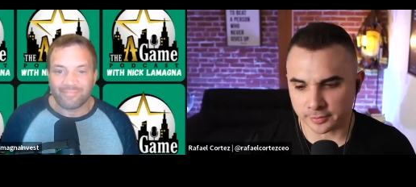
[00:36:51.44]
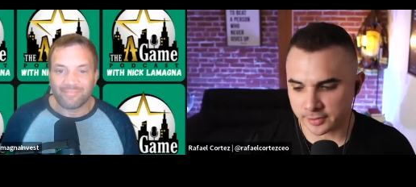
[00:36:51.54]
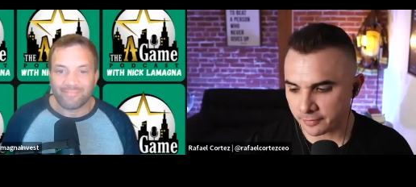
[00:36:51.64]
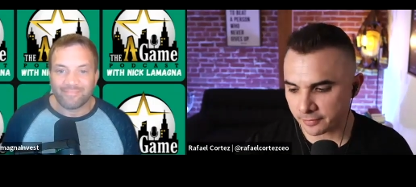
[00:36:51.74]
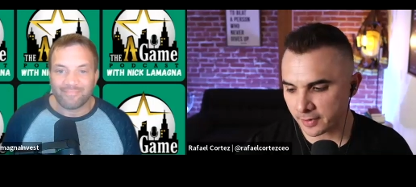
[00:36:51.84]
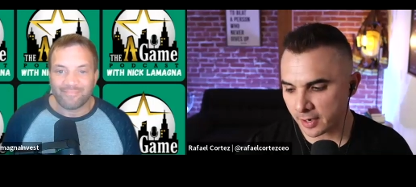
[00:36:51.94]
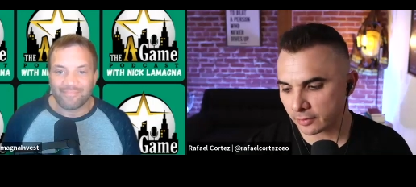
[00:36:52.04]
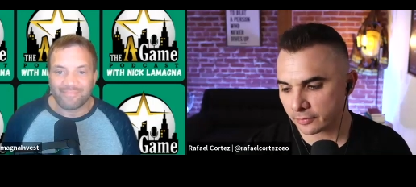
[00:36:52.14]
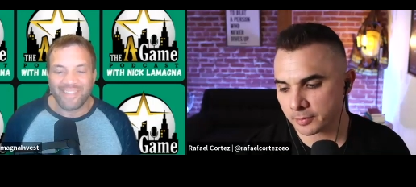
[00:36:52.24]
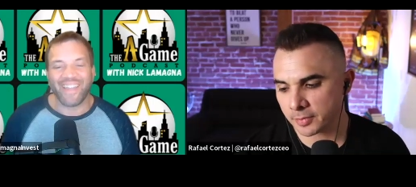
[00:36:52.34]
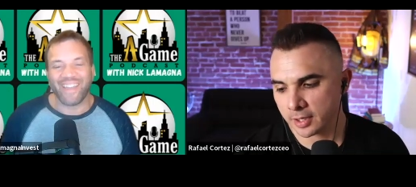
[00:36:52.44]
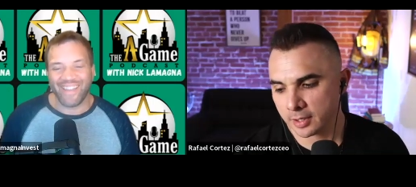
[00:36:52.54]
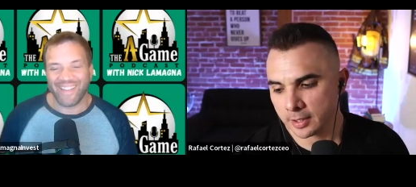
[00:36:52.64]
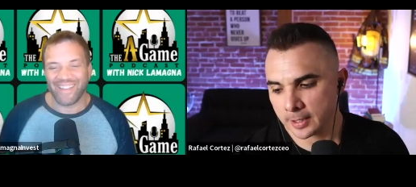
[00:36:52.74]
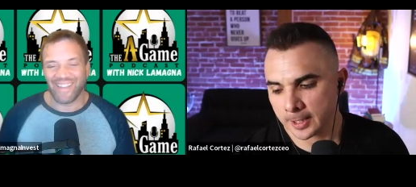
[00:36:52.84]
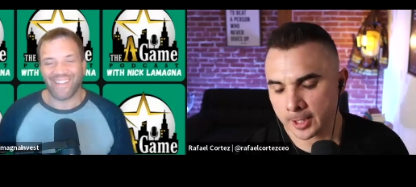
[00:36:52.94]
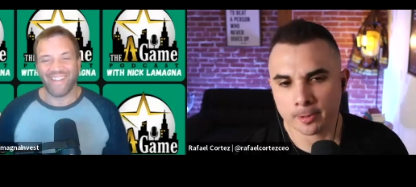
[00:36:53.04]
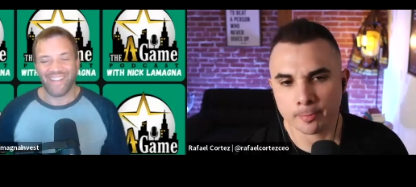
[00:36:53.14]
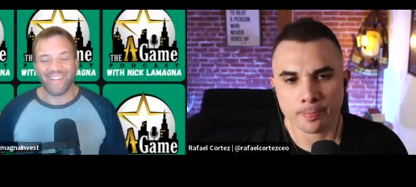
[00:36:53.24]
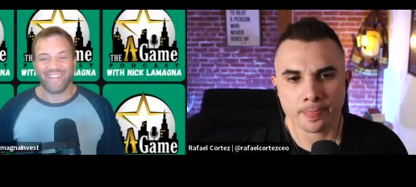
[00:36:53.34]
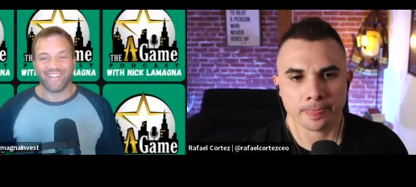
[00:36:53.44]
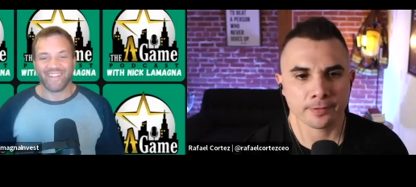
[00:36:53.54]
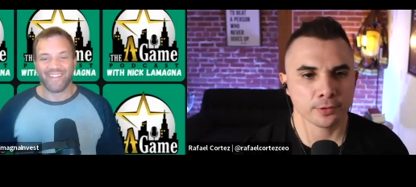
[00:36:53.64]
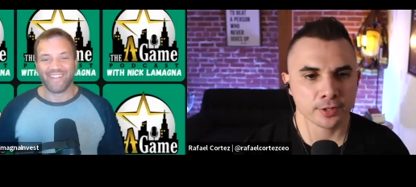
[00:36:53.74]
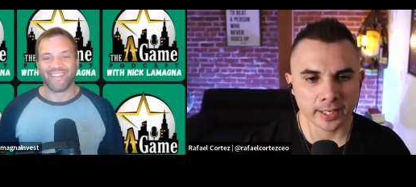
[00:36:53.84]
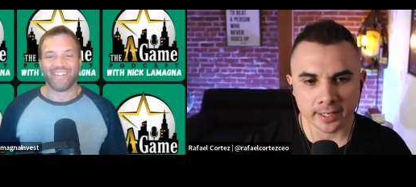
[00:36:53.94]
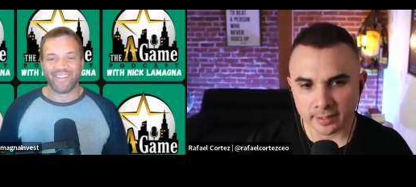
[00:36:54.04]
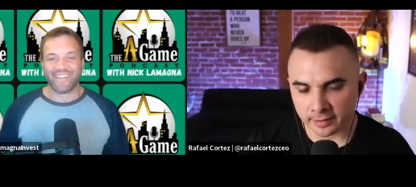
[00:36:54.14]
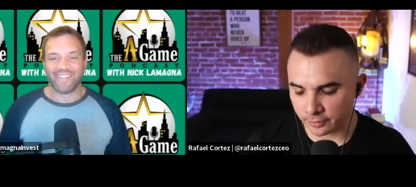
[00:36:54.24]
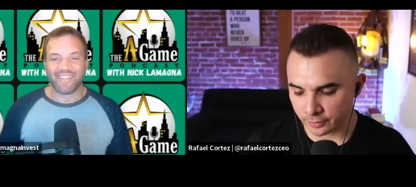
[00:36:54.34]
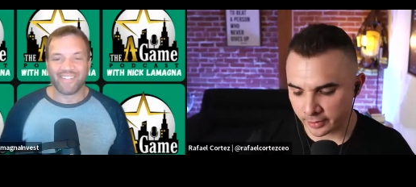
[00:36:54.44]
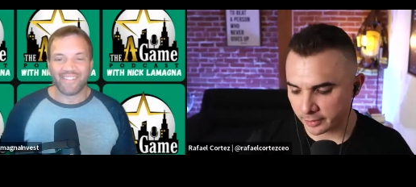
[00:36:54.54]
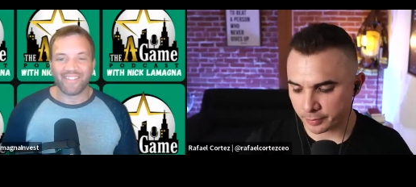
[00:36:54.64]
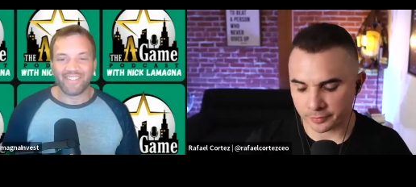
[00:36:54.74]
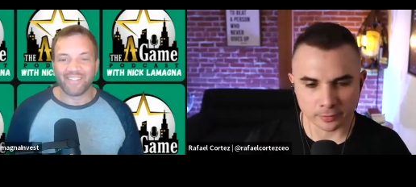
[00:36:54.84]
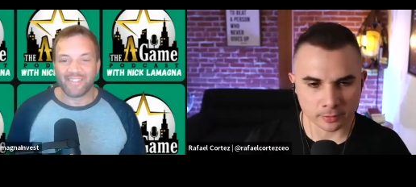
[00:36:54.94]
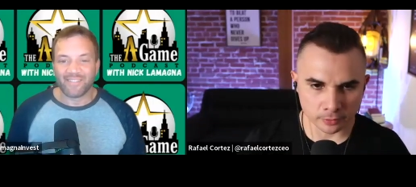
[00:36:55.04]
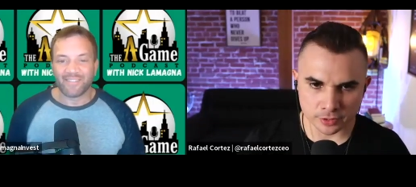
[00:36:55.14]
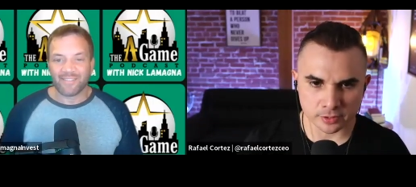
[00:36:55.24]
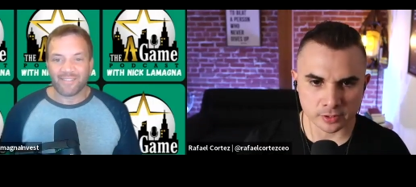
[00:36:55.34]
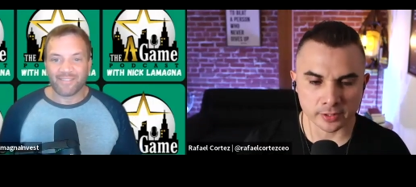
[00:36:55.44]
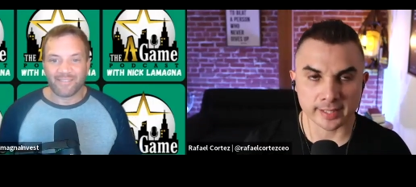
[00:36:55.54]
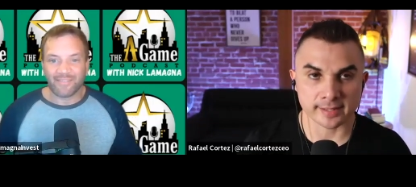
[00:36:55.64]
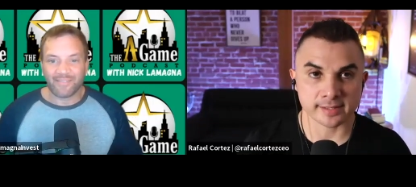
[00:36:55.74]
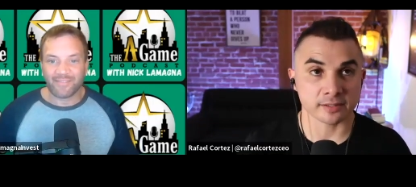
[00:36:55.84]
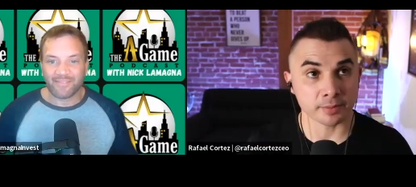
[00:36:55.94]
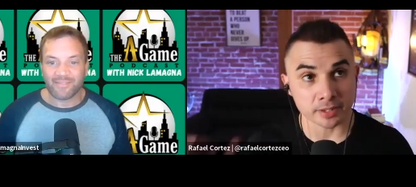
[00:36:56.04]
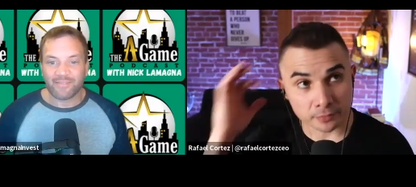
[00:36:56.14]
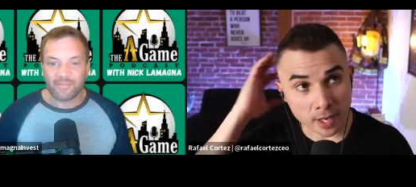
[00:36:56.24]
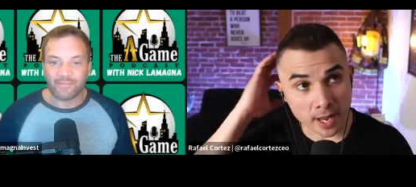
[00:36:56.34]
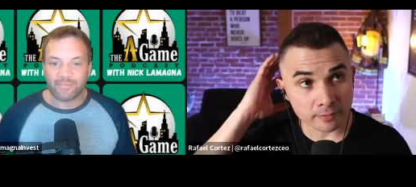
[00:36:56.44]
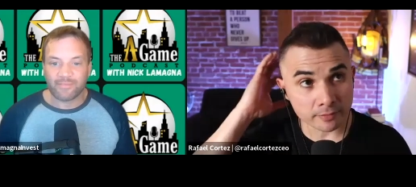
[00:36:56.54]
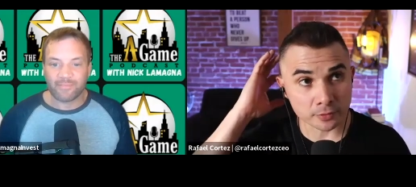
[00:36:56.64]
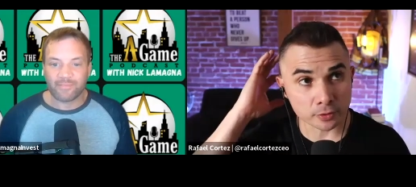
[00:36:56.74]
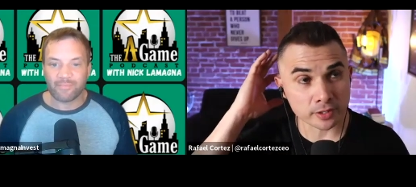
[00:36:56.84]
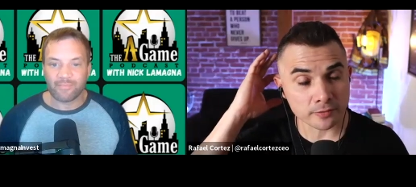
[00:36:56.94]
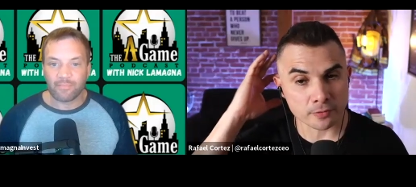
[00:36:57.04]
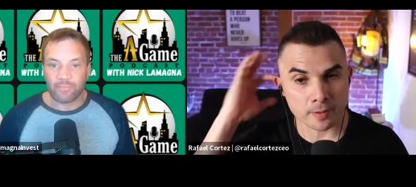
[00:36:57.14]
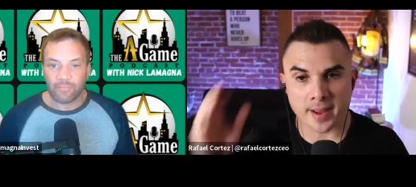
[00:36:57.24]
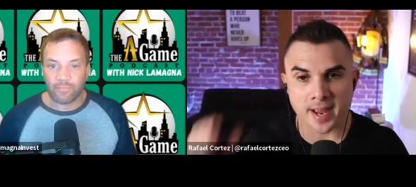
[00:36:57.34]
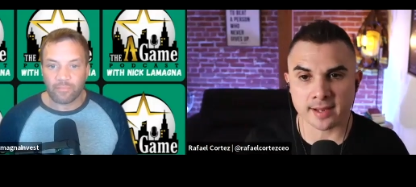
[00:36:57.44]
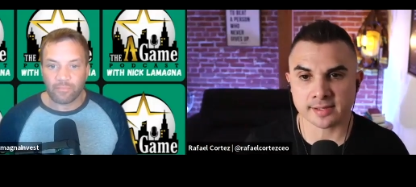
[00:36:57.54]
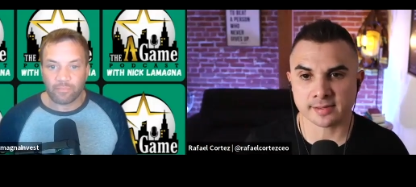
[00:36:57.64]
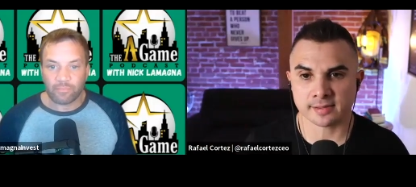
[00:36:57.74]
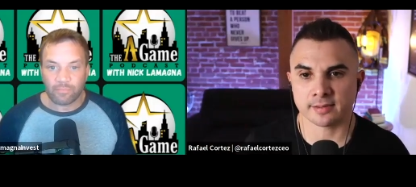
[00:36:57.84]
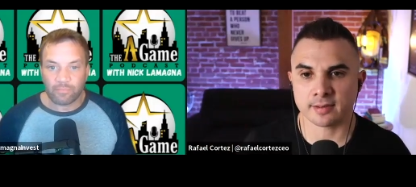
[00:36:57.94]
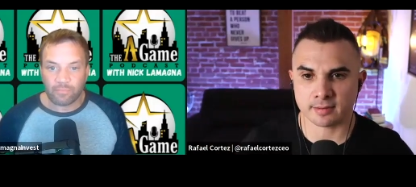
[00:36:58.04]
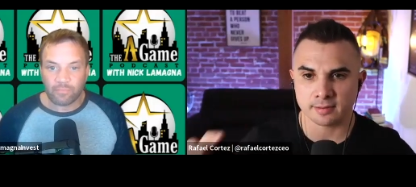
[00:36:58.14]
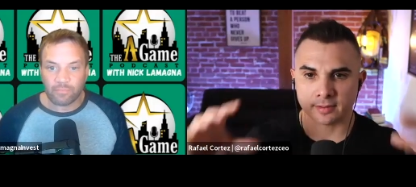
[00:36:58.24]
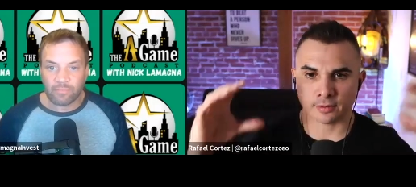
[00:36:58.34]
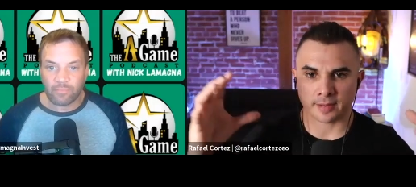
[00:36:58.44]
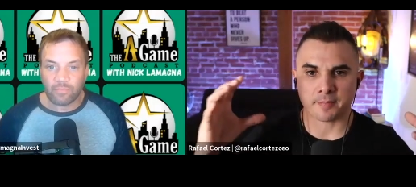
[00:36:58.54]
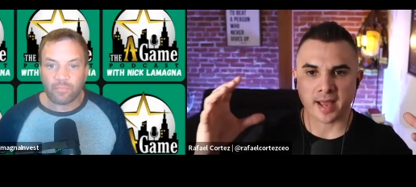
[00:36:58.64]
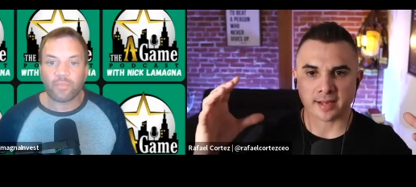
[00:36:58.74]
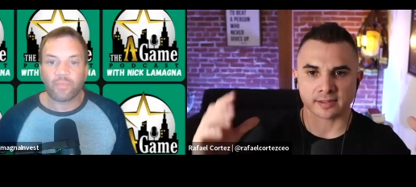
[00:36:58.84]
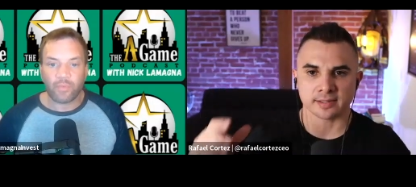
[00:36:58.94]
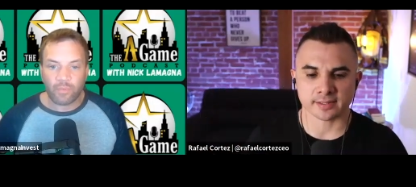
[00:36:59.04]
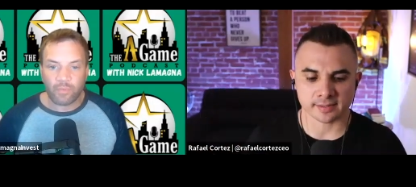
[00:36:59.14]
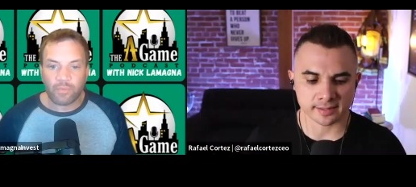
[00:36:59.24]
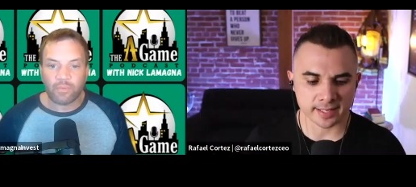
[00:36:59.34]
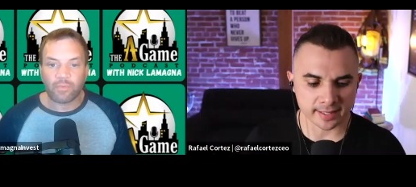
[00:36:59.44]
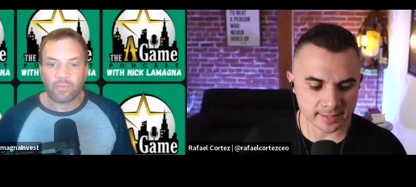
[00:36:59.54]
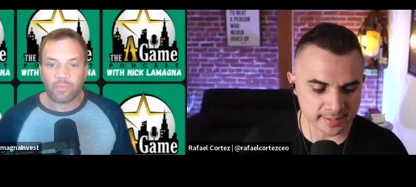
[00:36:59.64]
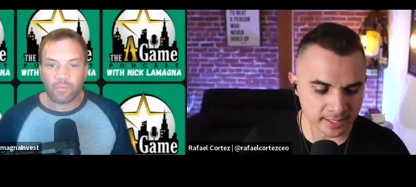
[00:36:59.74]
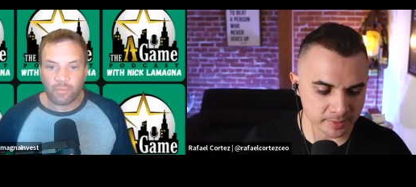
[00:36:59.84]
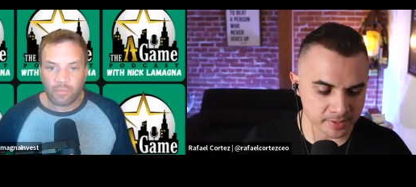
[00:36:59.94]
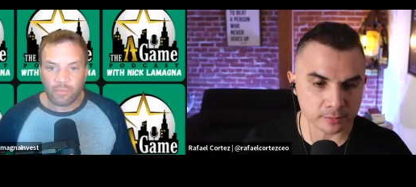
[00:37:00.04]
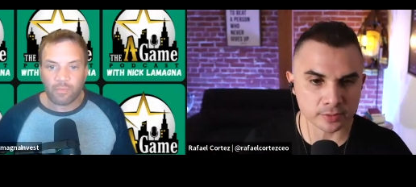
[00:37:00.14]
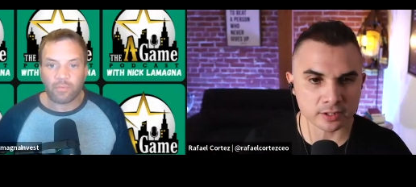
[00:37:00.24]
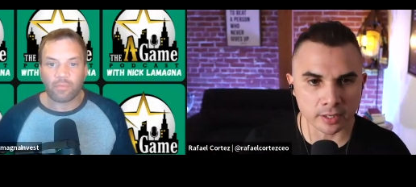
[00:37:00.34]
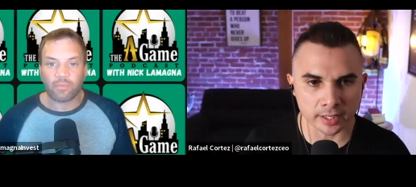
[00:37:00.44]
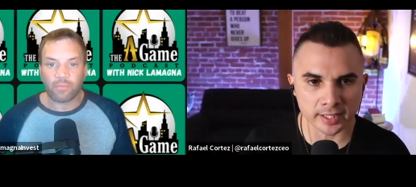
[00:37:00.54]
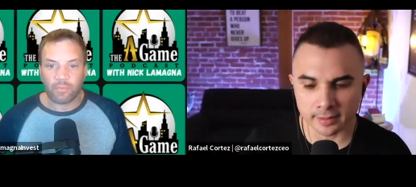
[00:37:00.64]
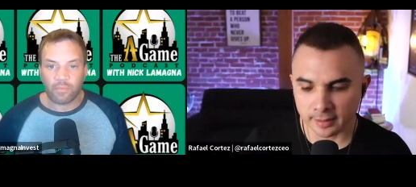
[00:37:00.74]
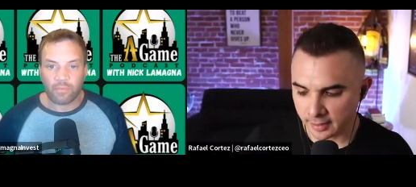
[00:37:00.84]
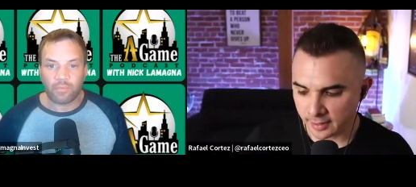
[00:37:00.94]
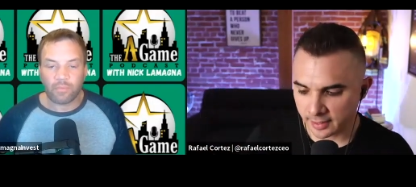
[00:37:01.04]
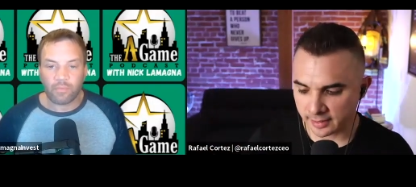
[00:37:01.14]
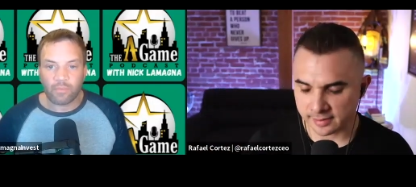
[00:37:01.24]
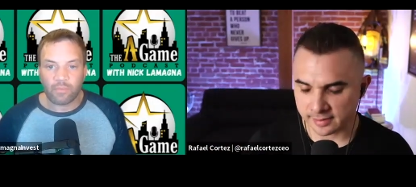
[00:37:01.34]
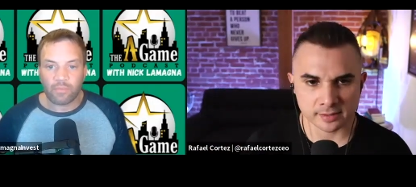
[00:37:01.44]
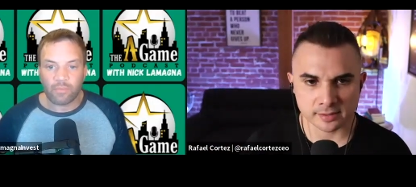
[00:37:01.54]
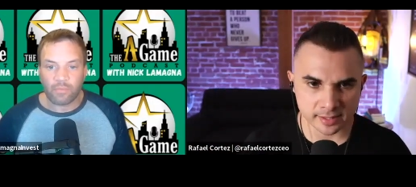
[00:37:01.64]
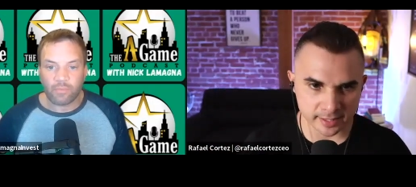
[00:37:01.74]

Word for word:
Speaker 1: off of all of them. Yeah. Um, you can, you know, hit pre-foreclosures and all that stuff. But if you have, if you're looking for a mass, uh, you know, a mass list that that's going to be somewhat targeted, and it's not just the